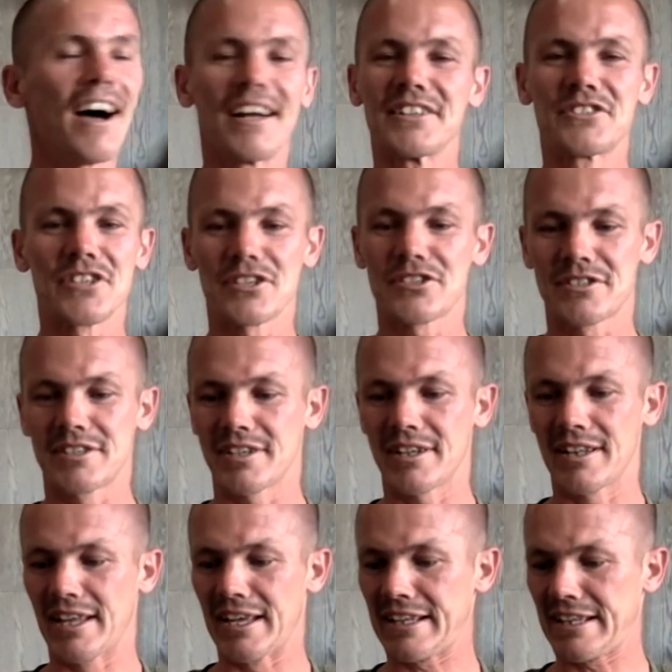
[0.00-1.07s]
I just,
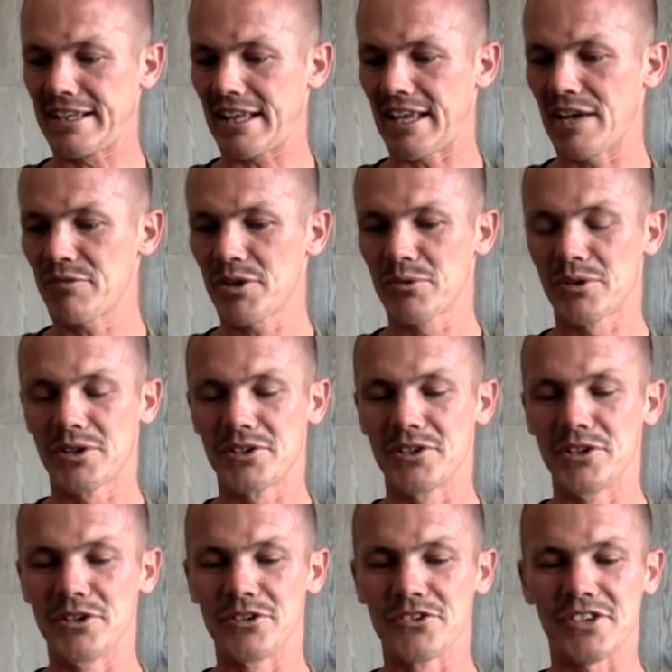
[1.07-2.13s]
like, everyone
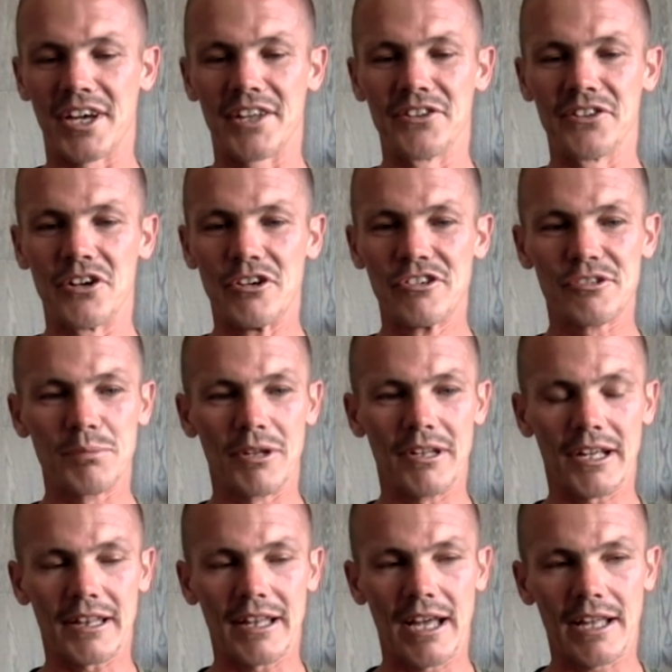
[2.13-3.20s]
knows that a nose blunt
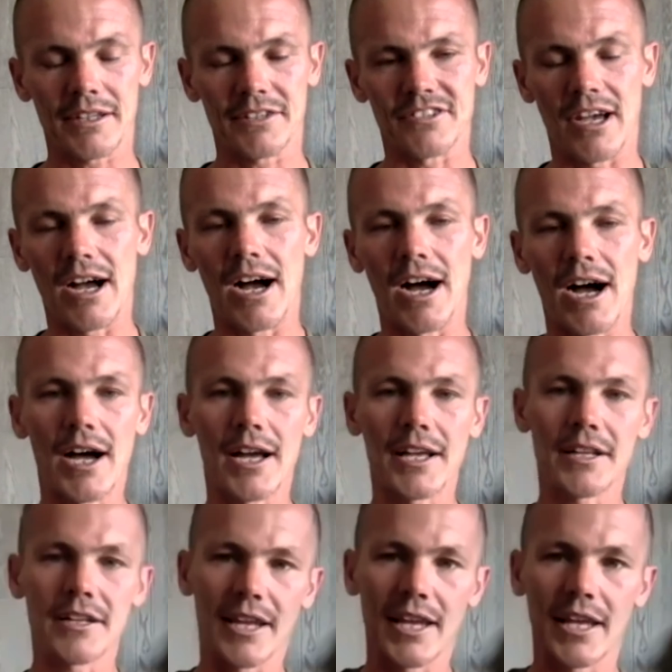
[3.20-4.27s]
like that, that's a
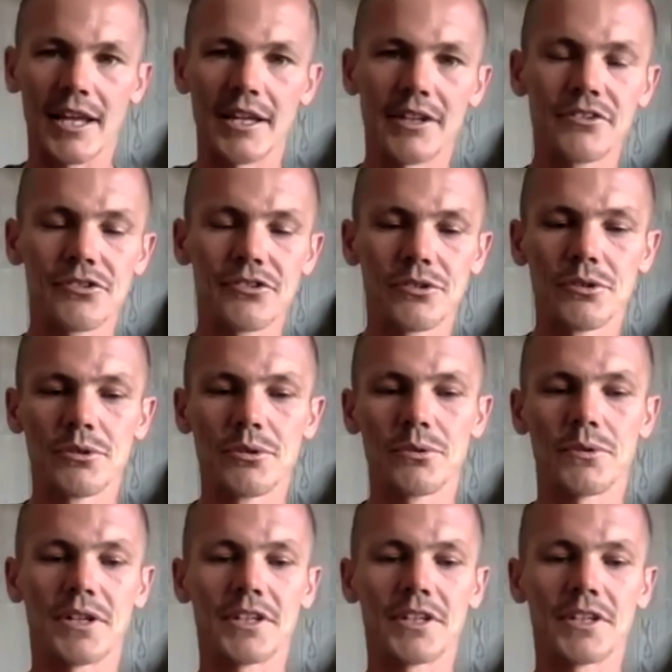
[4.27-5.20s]
high to get into.